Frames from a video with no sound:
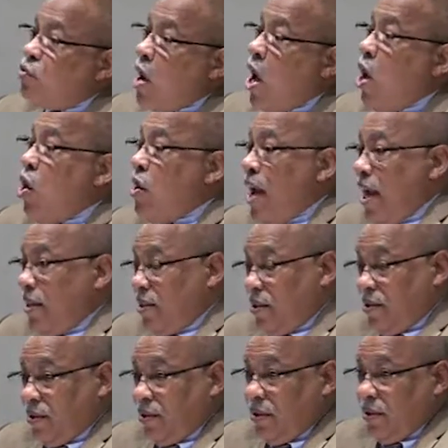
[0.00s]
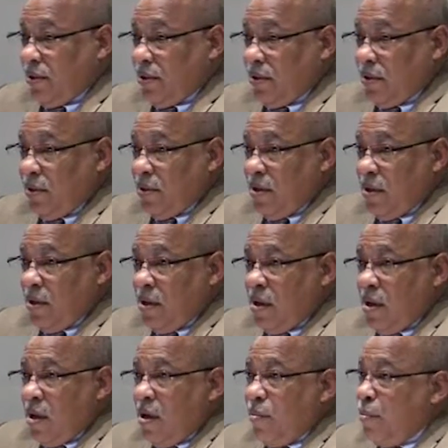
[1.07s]
other wrong answers.
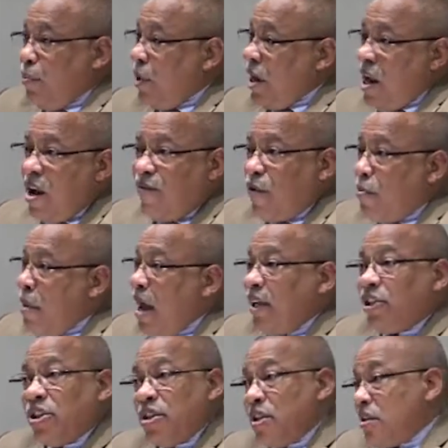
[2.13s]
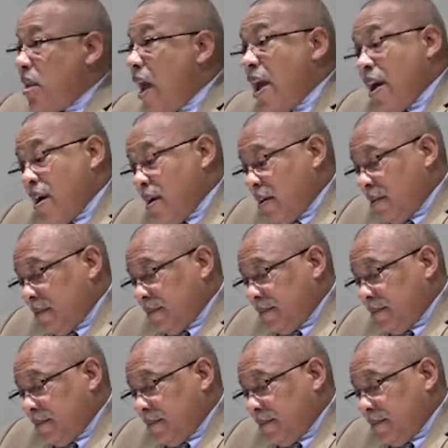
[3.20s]
But information is there.